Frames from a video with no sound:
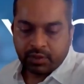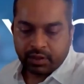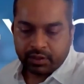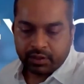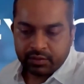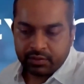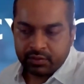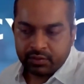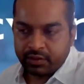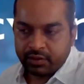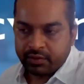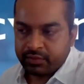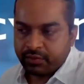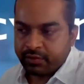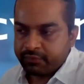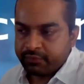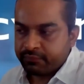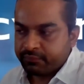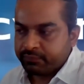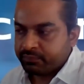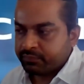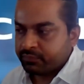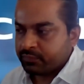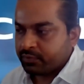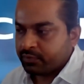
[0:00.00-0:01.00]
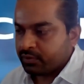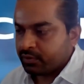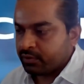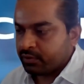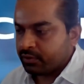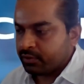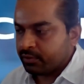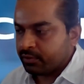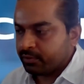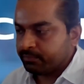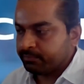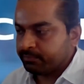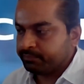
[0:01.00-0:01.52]
I can take that
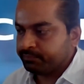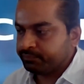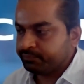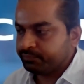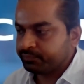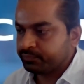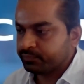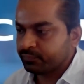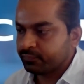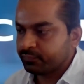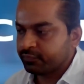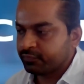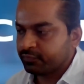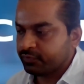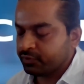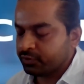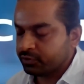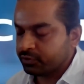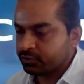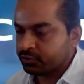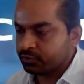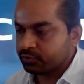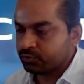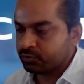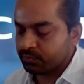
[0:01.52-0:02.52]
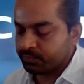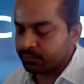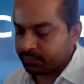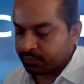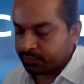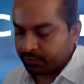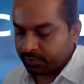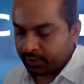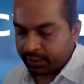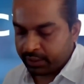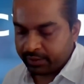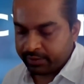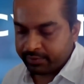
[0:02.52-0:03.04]
first. So,
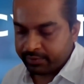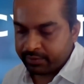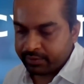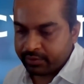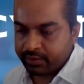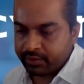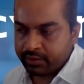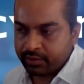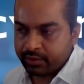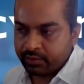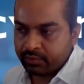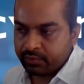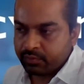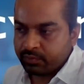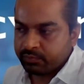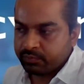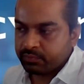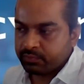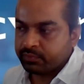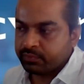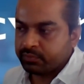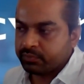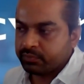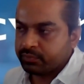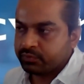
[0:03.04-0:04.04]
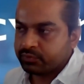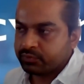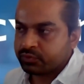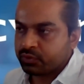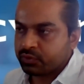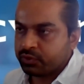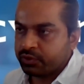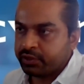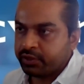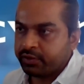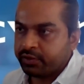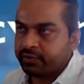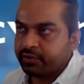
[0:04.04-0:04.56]

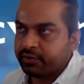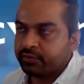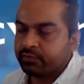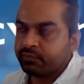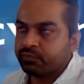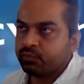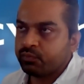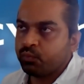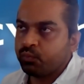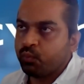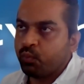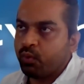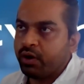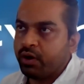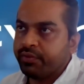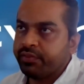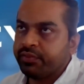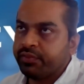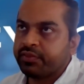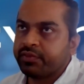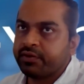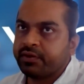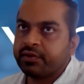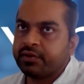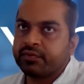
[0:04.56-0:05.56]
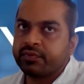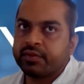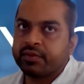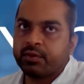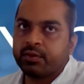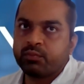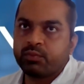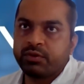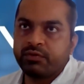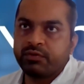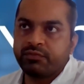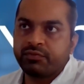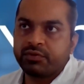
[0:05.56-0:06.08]
Sonia, I think one thing that
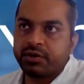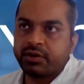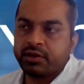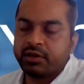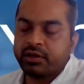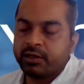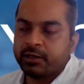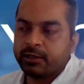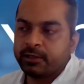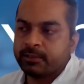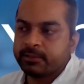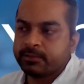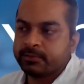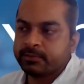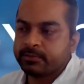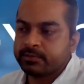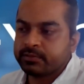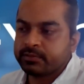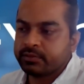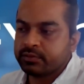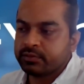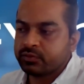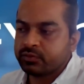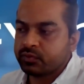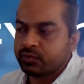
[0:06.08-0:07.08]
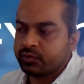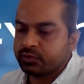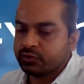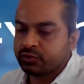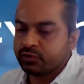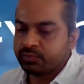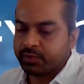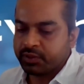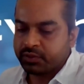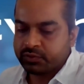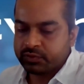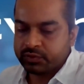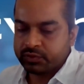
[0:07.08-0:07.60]
we realized, and
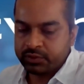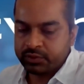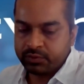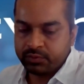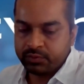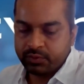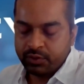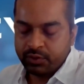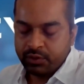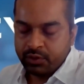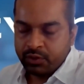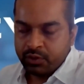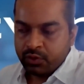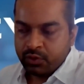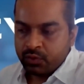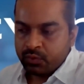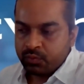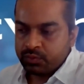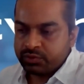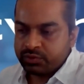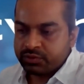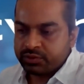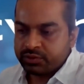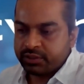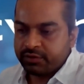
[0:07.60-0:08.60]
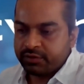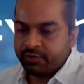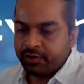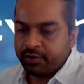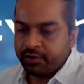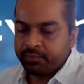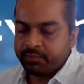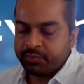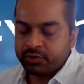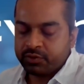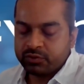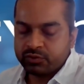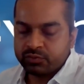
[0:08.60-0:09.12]
especially with
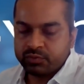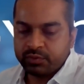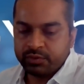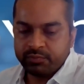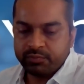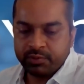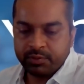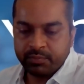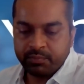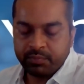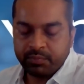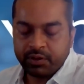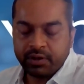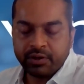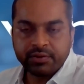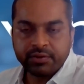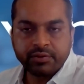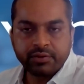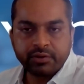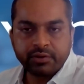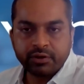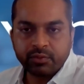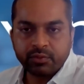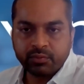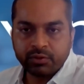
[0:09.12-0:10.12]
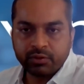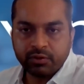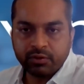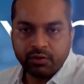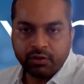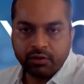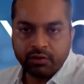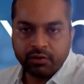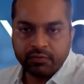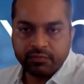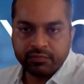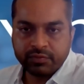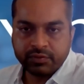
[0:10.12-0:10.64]
Cvent, because we've been partnering with a
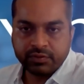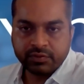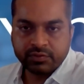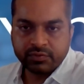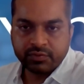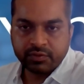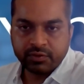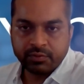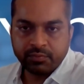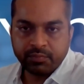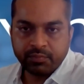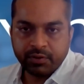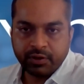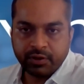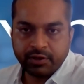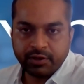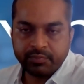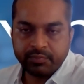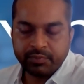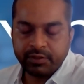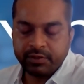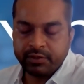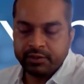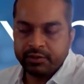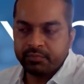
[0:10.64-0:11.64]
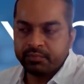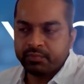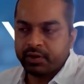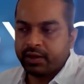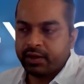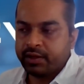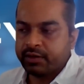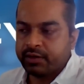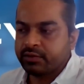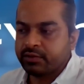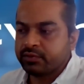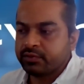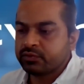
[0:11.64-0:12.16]
lot of these third-party meeting
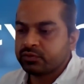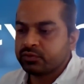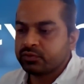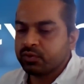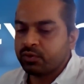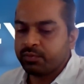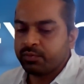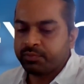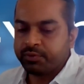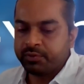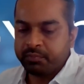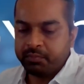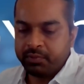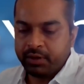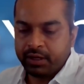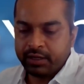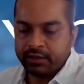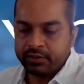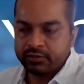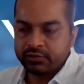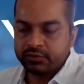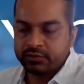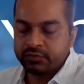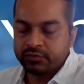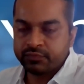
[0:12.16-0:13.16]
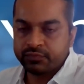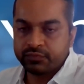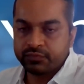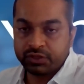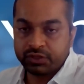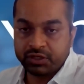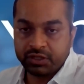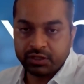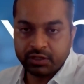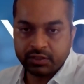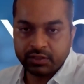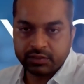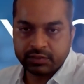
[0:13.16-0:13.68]
planners, corporate planners for
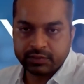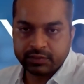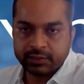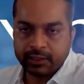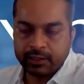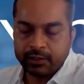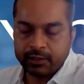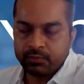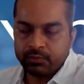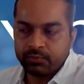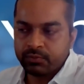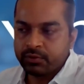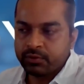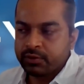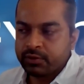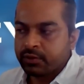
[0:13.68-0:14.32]
years now,